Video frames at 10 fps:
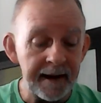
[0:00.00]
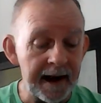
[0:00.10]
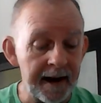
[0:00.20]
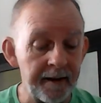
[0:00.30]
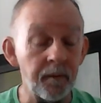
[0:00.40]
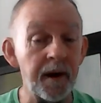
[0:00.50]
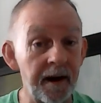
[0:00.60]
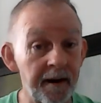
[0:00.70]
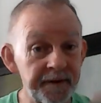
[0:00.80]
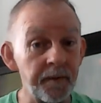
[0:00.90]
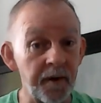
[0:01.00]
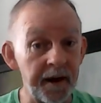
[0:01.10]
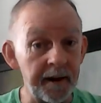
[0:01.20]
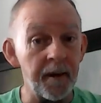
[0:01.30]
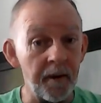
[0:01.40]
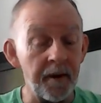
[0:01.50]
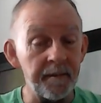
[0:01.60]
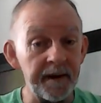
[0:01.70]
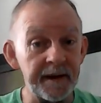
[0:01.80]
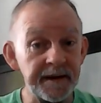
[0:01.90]
and we love some Riddick Bowe
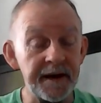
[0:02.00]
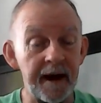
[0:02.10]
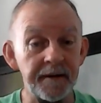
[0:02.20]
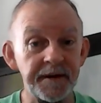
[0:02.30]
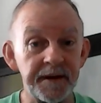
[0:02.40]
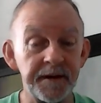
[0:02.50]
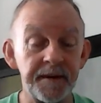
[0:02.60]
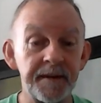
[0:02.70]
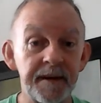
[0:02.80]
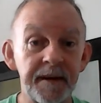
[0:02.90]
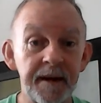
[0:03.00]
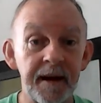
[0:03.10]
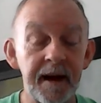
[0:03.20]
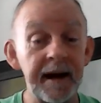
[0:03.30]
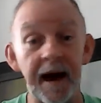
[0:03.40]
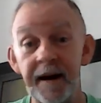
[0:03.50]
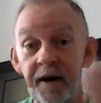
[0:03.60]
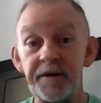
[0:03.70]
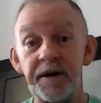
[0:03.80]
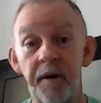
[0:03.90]
up in this house too. Now I
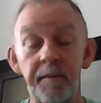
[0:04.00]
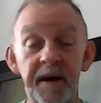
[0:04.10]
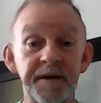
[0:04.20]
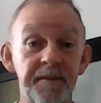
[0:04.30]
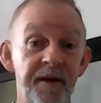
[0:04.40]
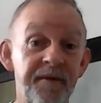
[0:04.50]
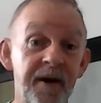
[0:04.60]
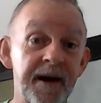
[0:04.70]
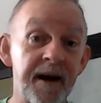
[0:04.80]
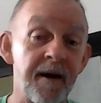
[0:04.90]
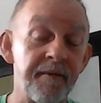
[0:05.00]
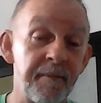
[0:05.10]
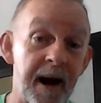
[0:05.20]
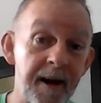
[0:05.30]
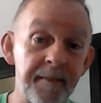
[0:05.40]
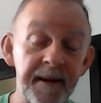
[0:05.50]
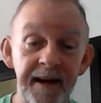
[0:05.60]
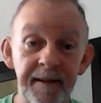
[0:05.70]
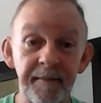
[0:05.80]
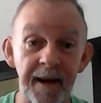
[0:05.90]
know it's gonna piss my friend off, Bob
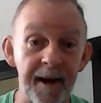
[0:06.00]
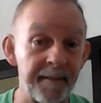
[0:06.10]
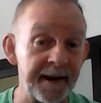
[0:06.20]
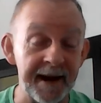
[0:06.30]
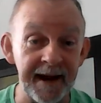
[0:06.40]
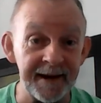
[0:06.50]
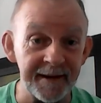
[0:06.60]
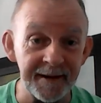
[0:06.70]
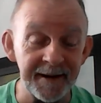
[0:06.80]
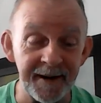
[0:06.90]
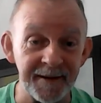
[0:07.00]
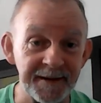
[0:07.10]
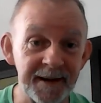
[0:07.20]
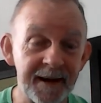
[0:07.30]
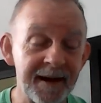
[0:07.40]
in England, because